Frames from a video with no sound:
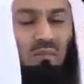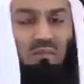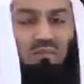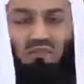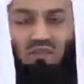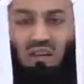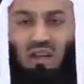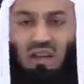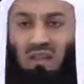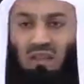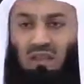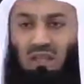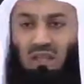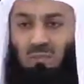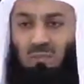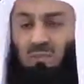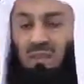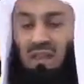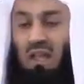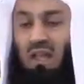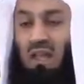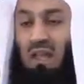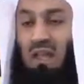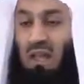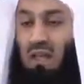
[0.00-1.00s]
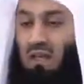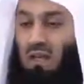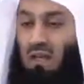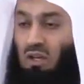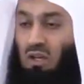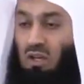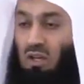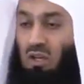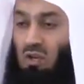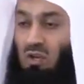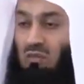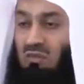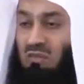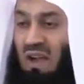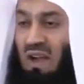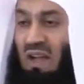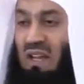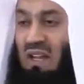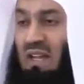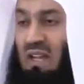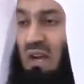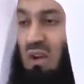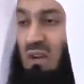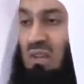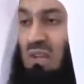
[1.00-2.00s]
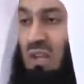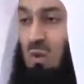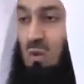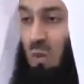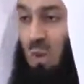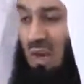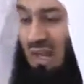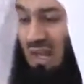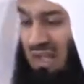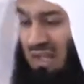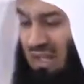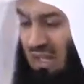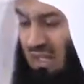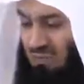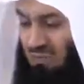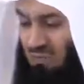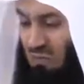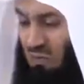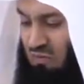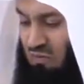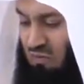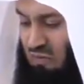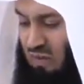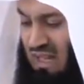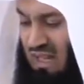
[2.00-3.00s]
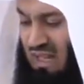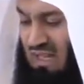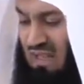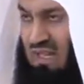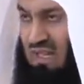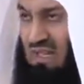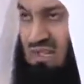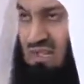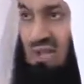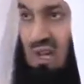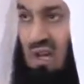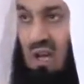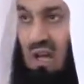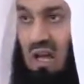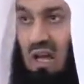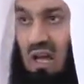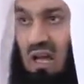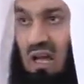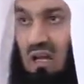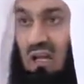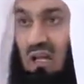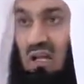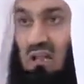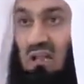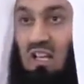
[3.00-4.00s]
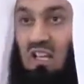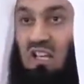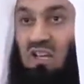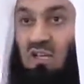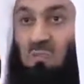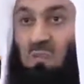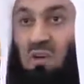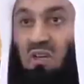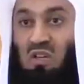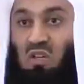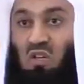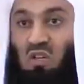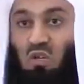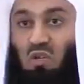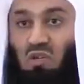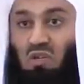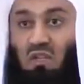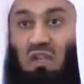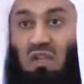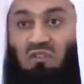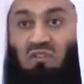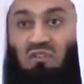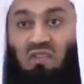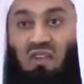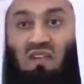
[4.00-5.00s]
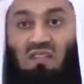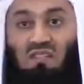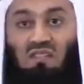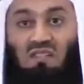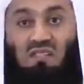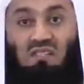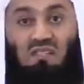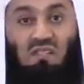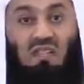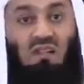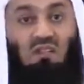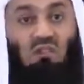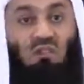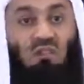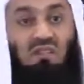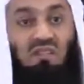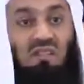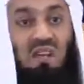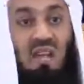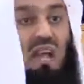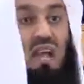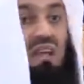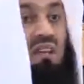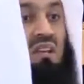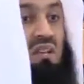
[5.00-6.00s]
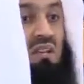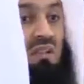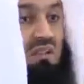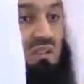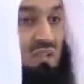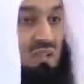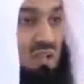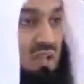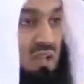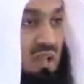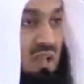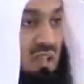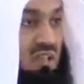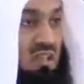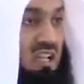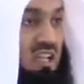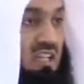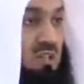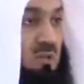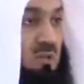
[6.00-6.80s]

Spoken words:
them further, you find out that when they are fulfilling their salah, the expression on their face is that of sadness. The